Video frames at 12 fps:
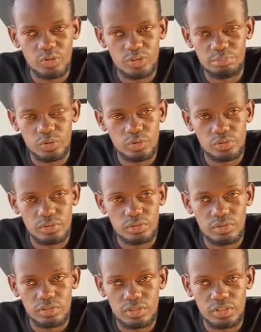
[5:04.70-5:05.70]
on,
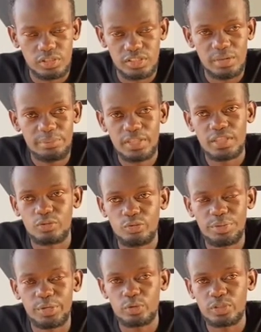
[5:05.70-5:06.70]
because it's something that we
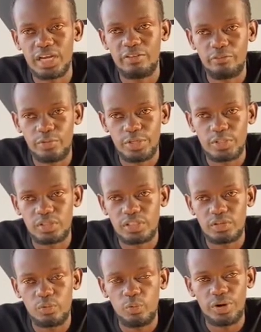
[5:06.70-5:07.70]
may not avoid
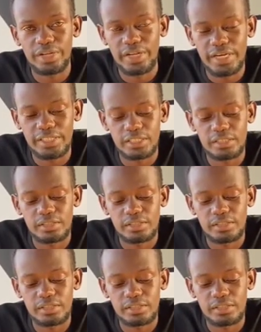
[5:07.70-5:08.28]
in one night.